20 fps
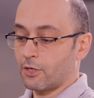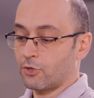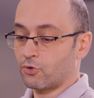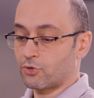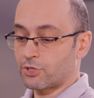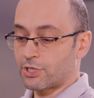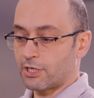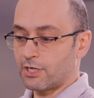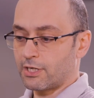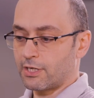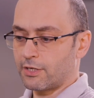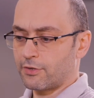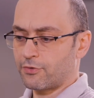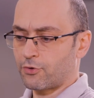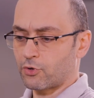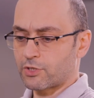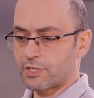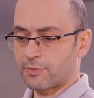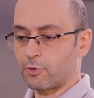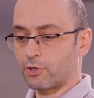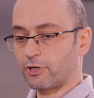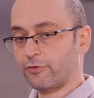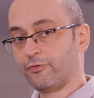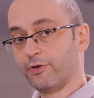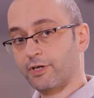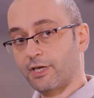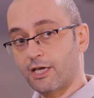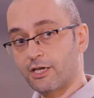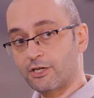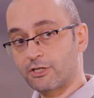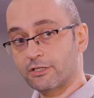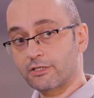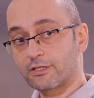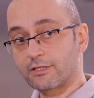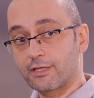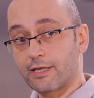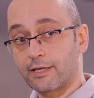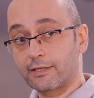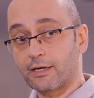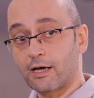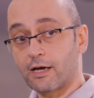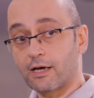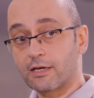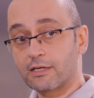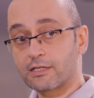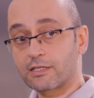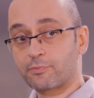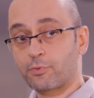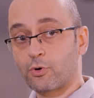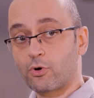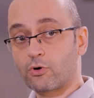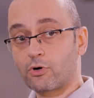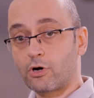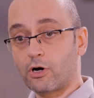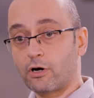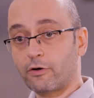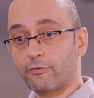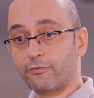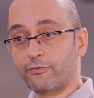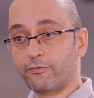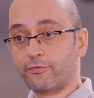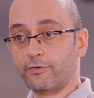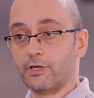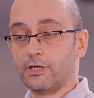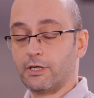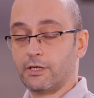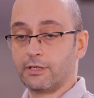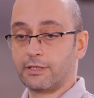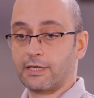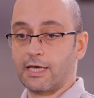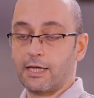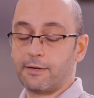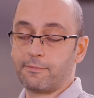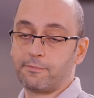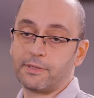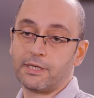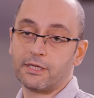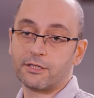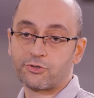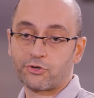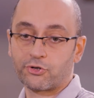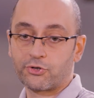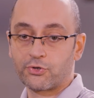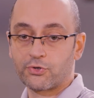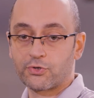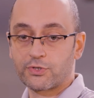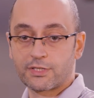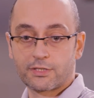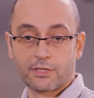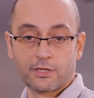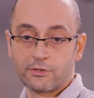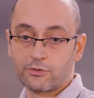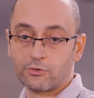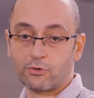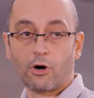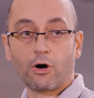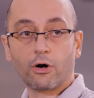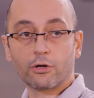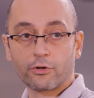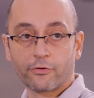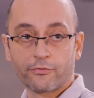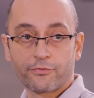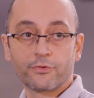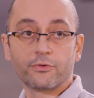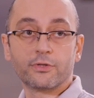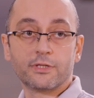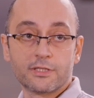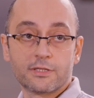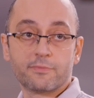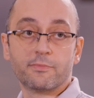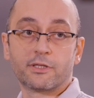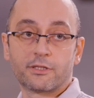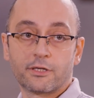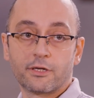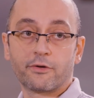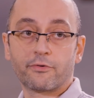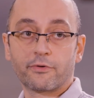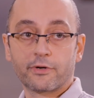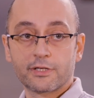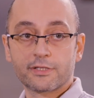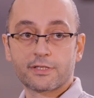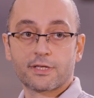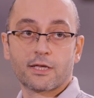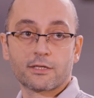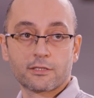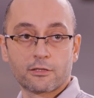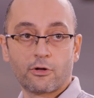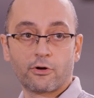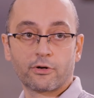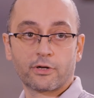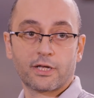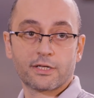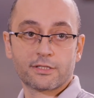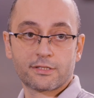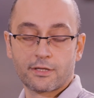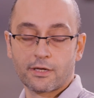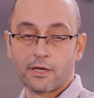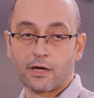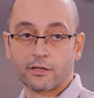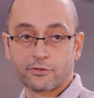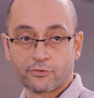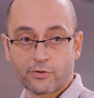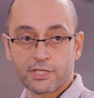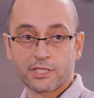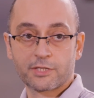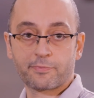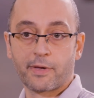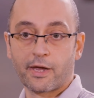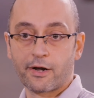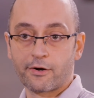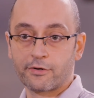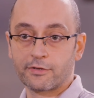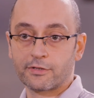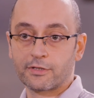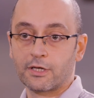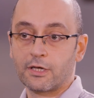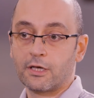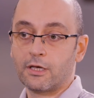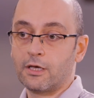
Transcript: Usually those modifications that I spoke of can be introduced into all of these materials as long as they are transparent.